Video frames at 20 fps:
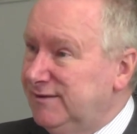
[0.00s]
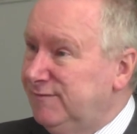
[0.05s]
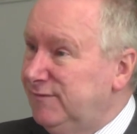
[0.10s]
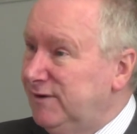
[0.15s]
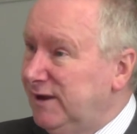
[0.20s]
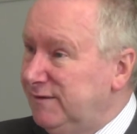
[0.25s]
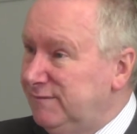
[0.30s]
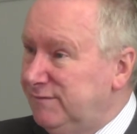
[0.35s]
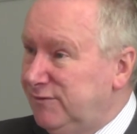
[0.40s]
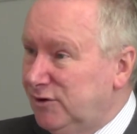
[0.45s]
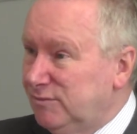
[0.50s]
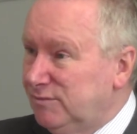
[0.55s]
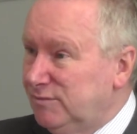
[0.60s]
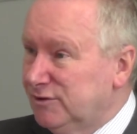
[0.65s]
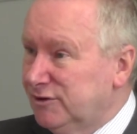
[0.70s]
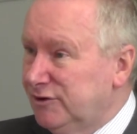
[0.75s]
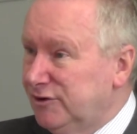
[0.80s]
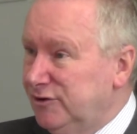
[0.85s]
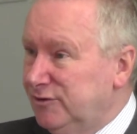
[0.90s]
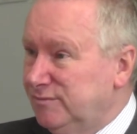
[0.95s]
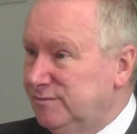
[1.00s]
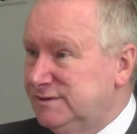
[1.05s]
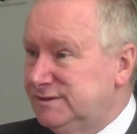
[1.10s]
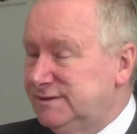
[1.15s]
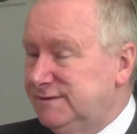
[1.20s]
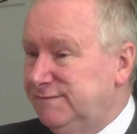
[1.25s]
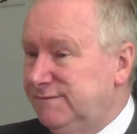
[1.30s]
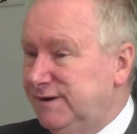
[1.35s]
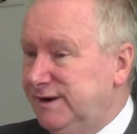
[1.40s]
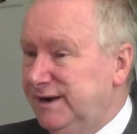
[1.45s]
informal
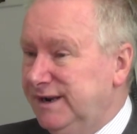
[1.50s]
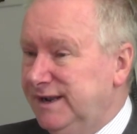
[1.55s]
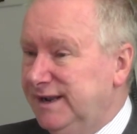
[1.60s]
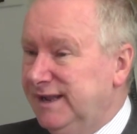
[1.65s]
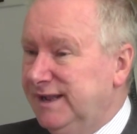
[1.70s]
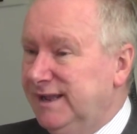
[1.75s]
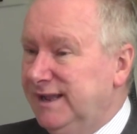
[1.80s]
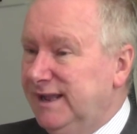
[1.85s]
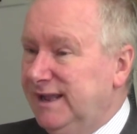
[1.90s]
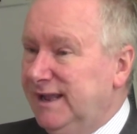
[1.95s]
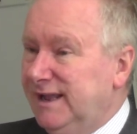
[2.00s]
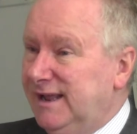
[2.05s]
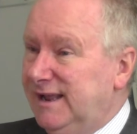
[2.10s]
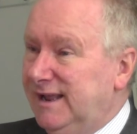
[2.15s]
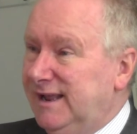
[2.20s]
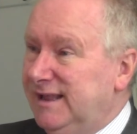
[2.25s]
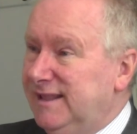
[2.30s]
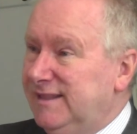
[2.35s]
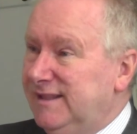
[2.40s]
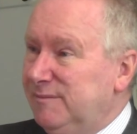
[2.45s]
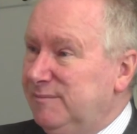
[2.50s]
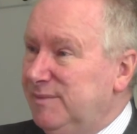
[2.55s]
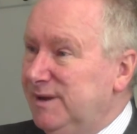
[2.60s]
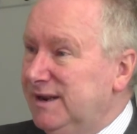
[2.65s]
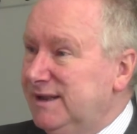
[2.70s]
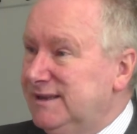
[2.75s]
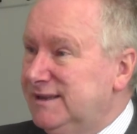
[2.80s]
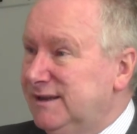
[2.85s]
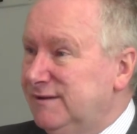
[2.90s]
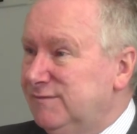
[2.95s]
groups, funding the
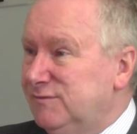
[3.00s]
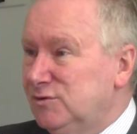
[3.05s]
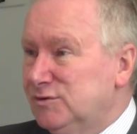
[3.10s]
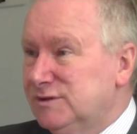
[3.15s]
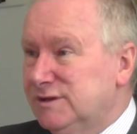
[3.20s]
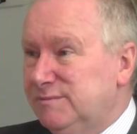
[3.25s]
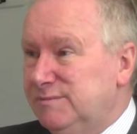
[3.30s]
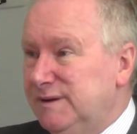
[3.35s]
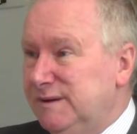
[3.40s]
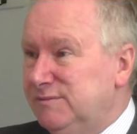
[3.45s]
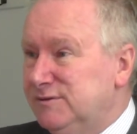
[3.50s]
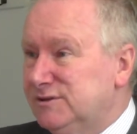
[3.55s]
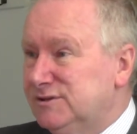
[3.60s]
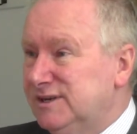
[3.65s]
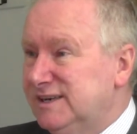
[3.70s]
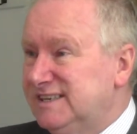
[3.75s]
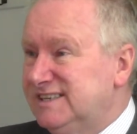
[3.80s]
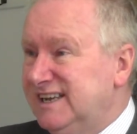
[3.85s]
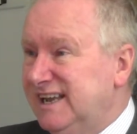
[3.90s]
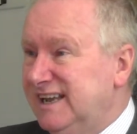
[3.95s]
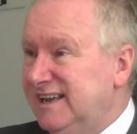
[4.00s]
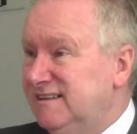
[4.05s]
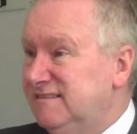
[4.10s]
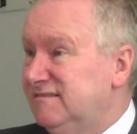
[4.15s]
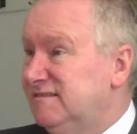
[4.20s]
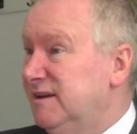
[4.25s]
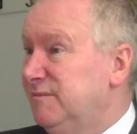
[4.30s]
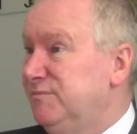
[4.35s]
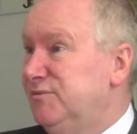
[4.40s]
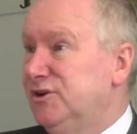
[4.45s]
ability of older people to
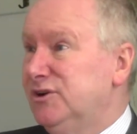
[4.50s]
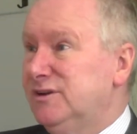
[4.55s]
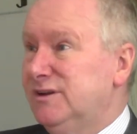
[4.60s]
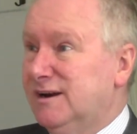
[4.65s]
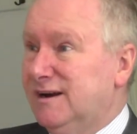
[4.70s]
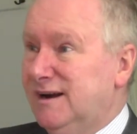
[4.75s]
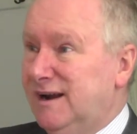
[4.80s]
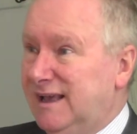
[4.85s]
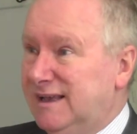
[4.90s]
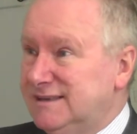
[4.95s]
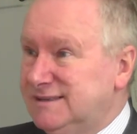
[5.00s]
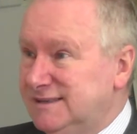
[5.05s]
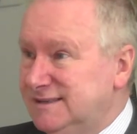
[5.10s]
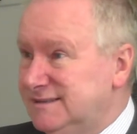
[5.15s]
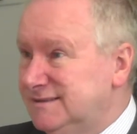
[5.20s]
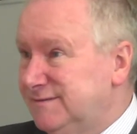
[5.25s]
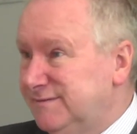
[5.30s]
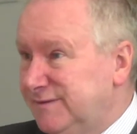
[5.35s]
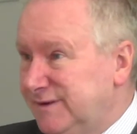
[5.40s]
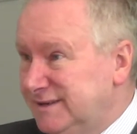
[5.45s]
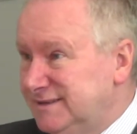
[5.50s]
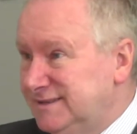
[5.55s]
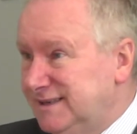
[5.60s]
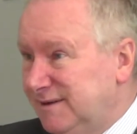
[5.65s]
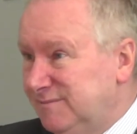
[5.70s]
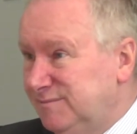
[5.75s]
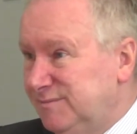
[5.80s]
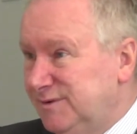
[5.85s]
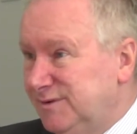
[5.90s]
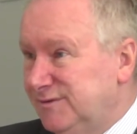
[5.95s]
attend computer classes, for
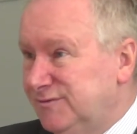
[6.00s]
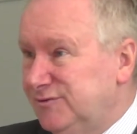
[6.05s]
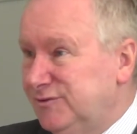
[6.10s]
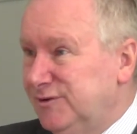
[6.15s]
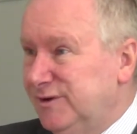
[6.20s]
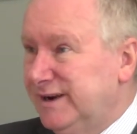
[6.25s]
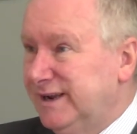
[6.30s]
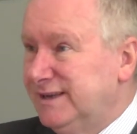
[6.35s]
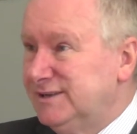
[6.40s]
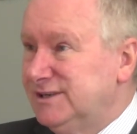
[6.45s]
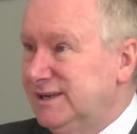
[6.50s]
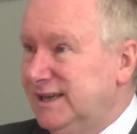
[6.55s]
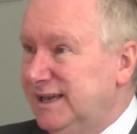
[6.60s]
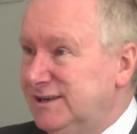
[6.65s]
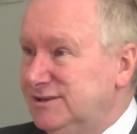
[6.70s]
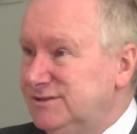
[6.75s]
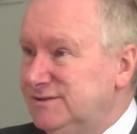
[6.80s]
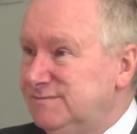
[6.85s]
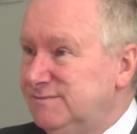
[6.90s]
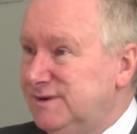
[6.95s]
example, through our education